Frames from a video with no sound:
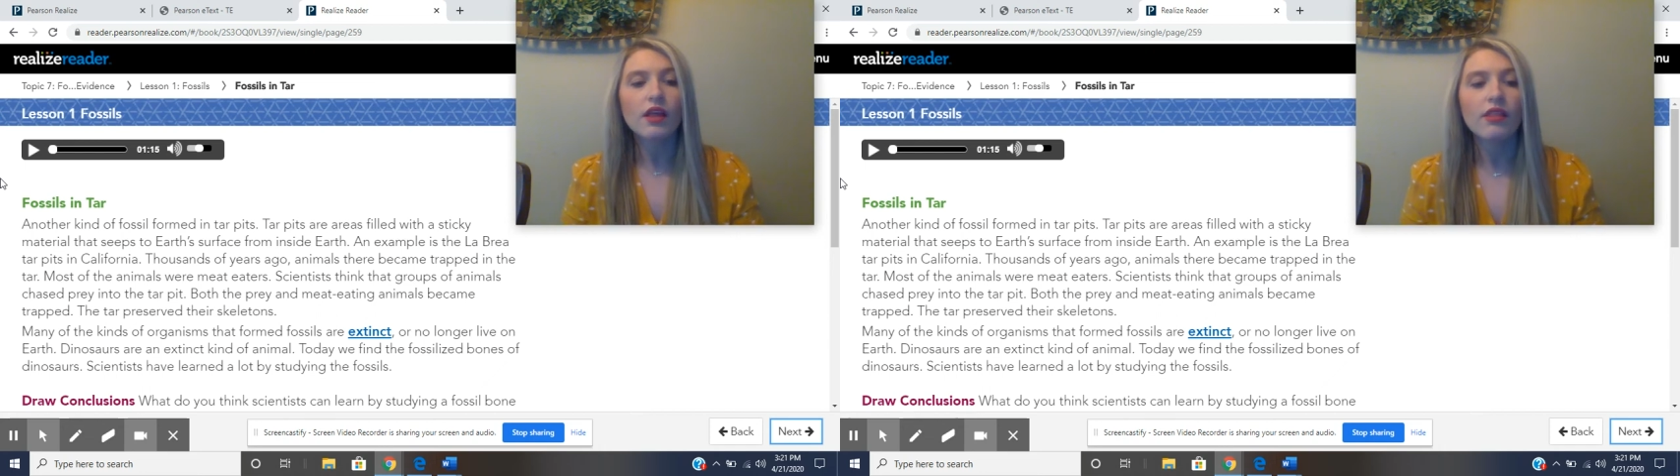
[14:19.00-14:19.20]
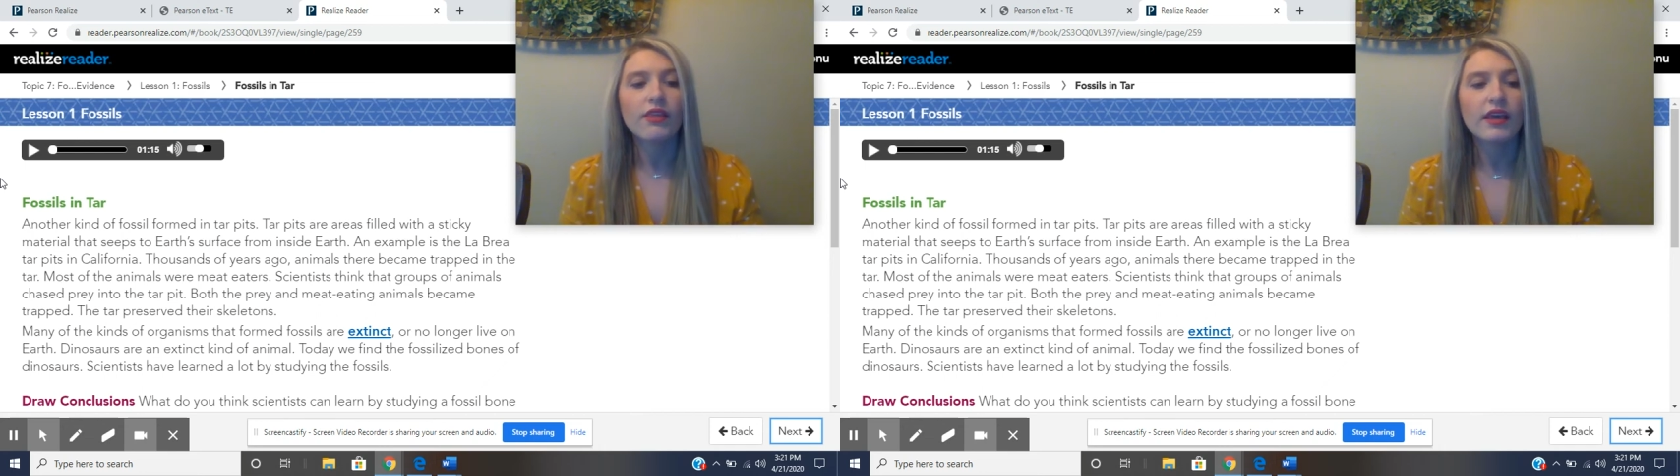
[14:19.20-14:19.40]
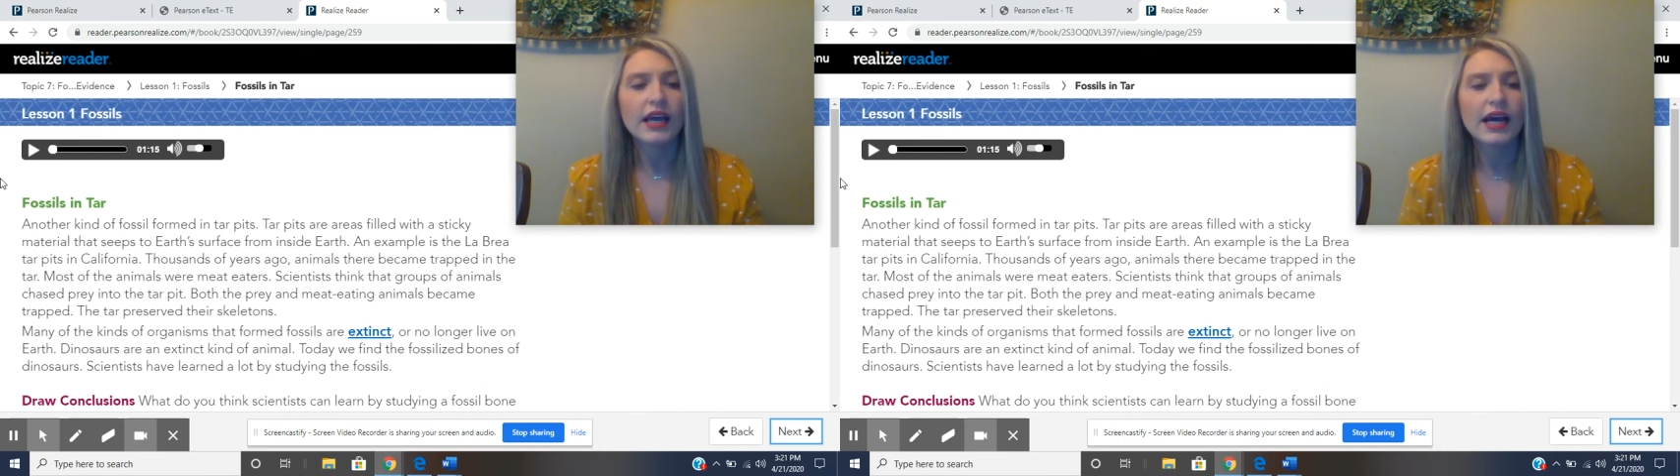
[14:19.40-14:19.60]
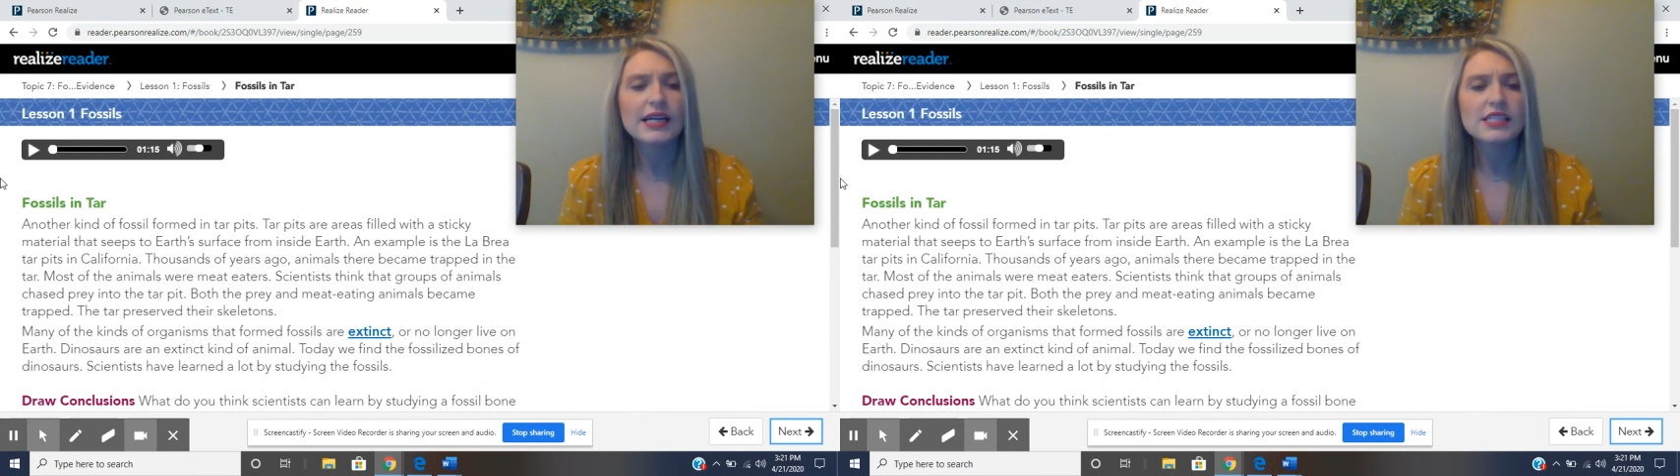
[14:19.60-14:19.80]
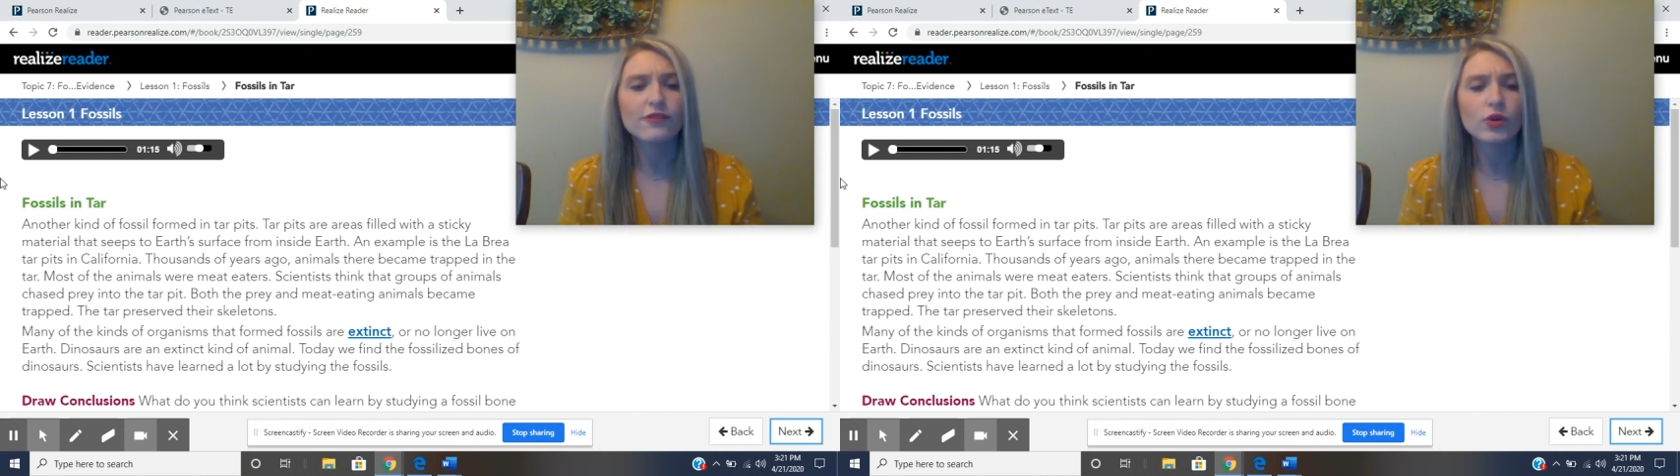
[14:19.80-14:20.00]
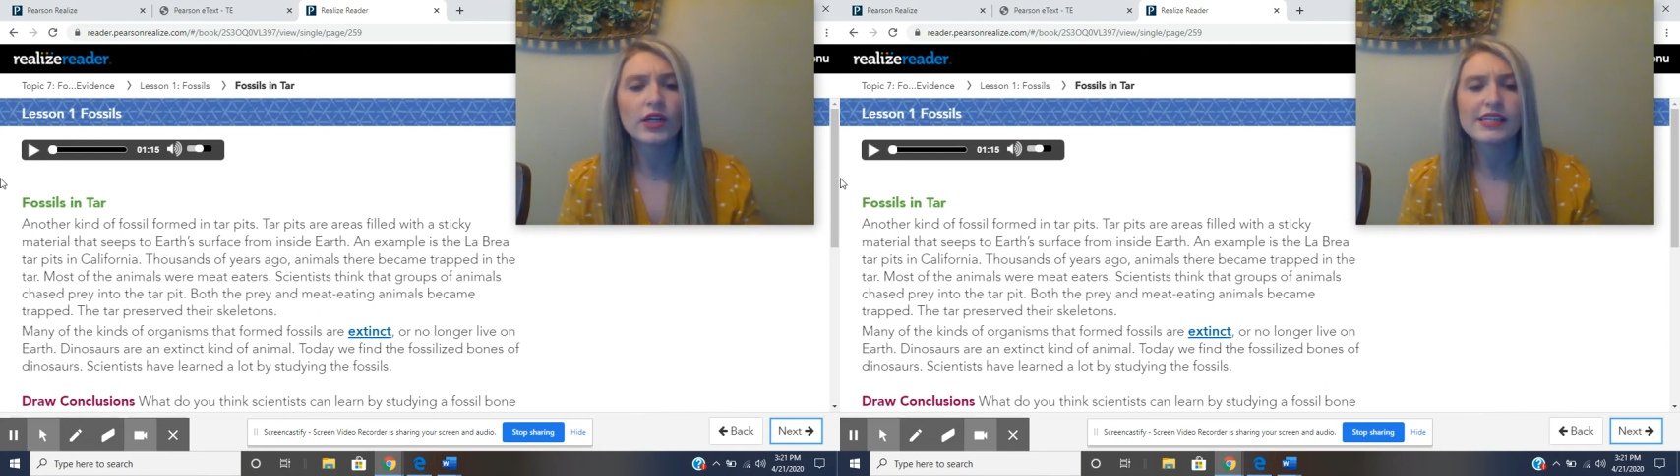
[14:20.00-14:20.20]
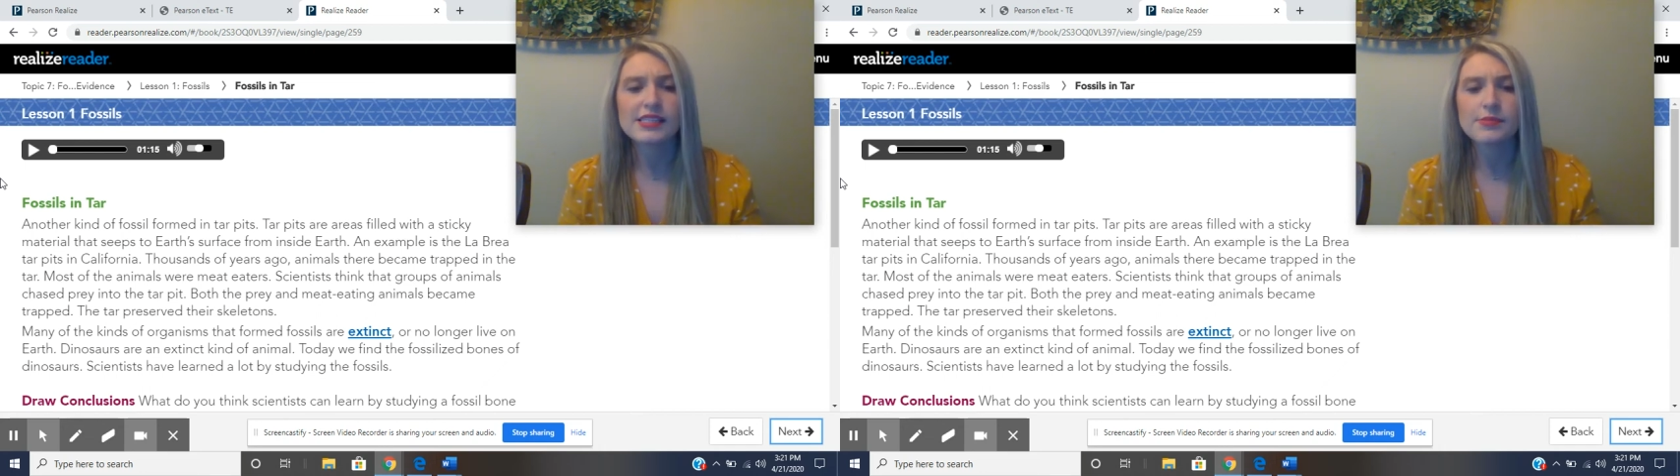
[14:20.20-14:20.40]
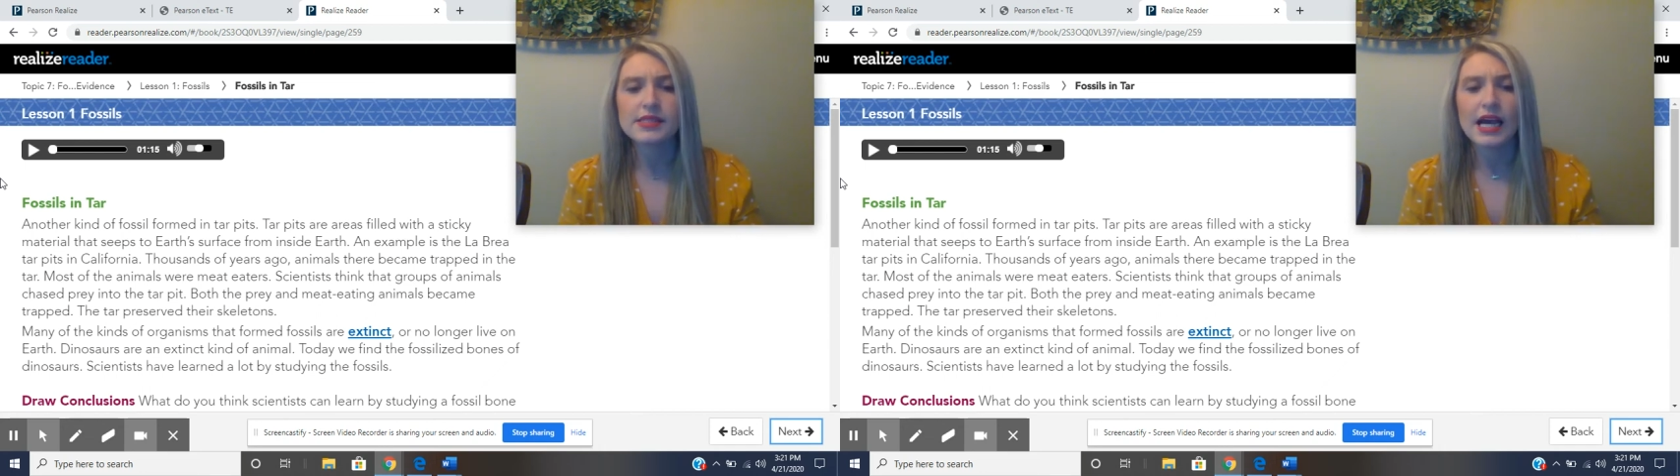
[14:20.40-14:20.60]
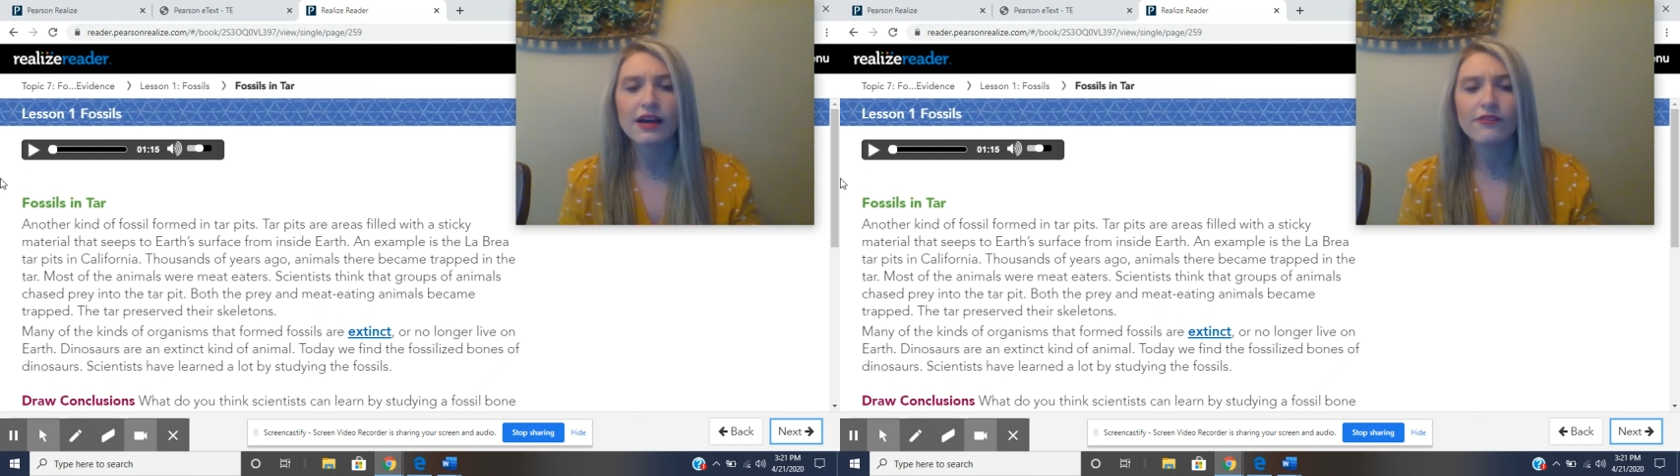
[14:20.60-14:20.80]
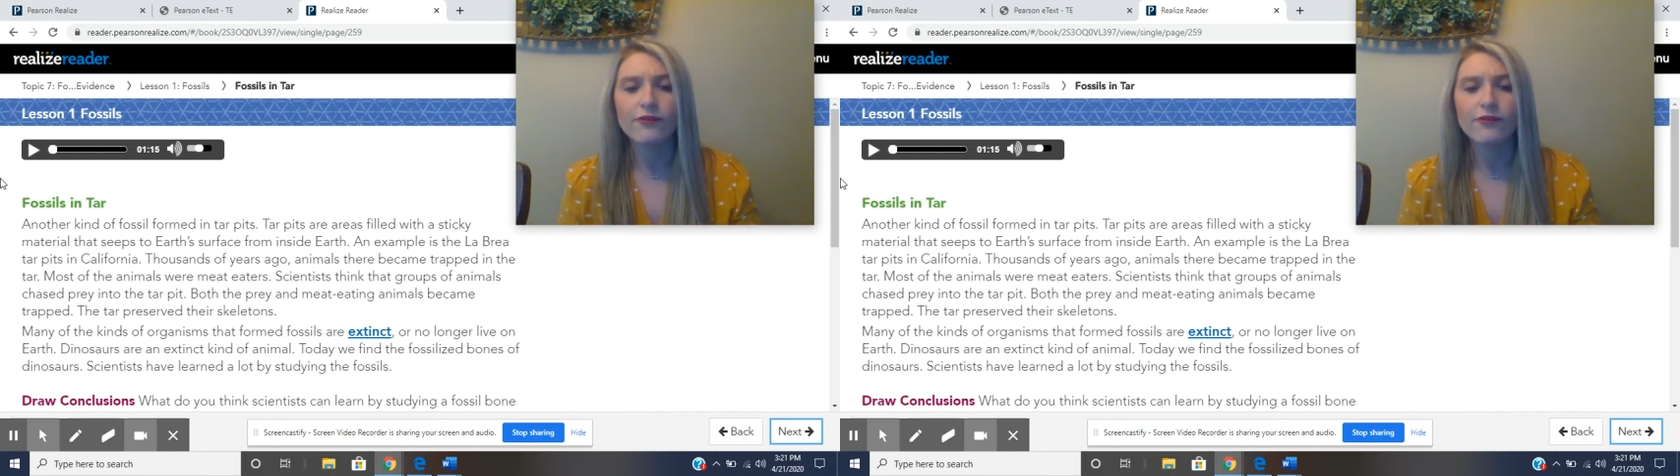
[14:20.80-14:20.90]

the kinds of organisms that